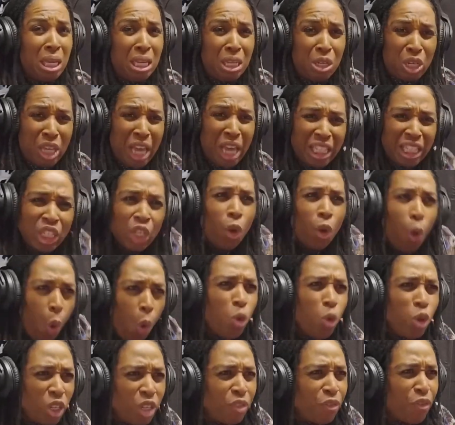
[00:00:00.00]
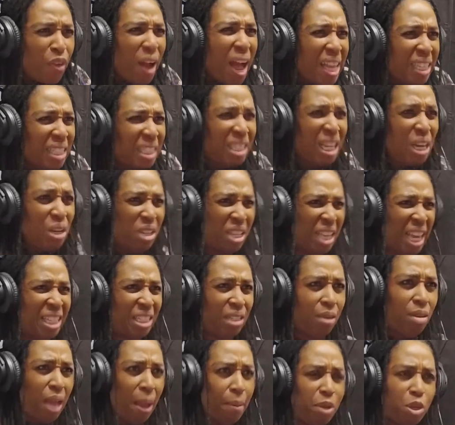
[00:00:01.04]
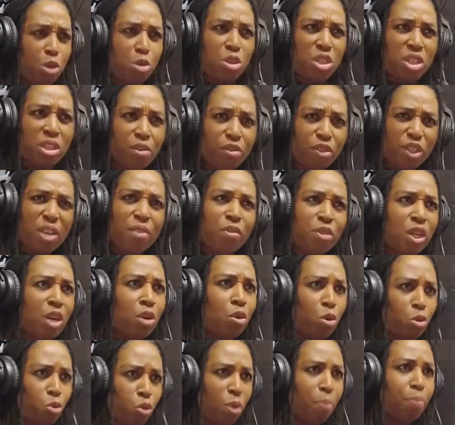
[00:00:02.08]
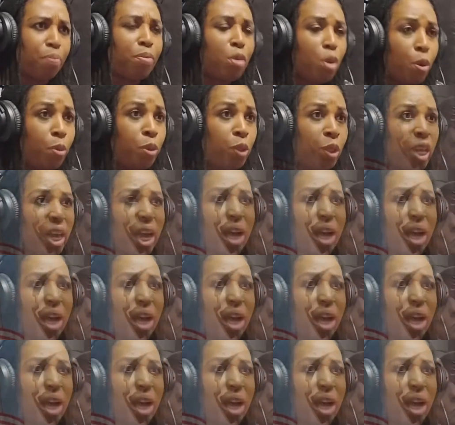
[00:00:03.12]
getting older fast? I mean, you see 7-year-old with boobs, they're